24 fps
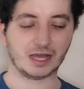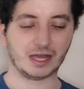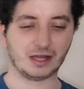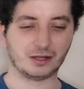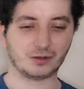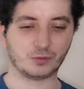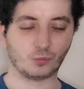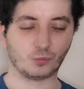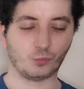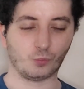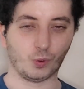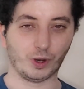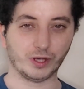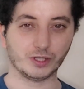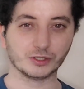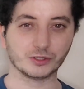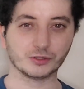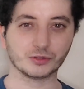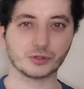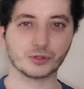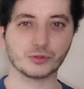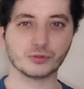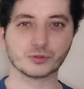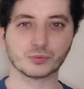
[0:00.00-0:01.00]
And when
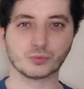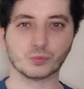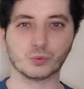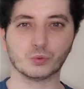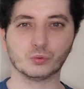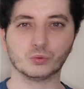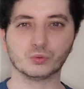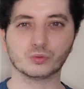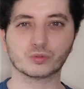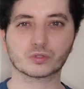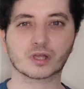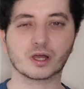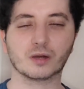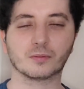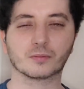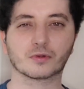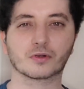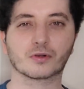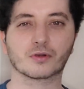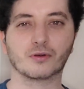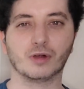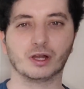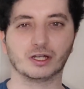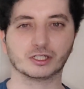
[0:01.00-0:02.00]
do those walls come
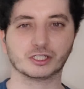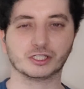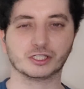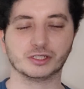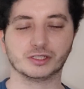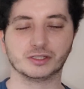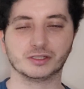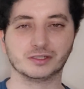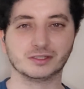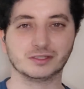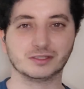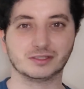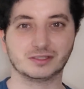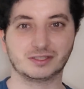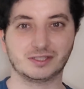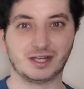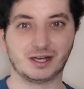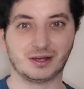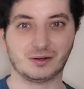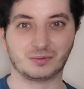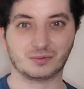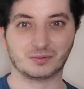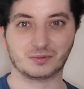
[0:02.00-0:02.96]
crashing down?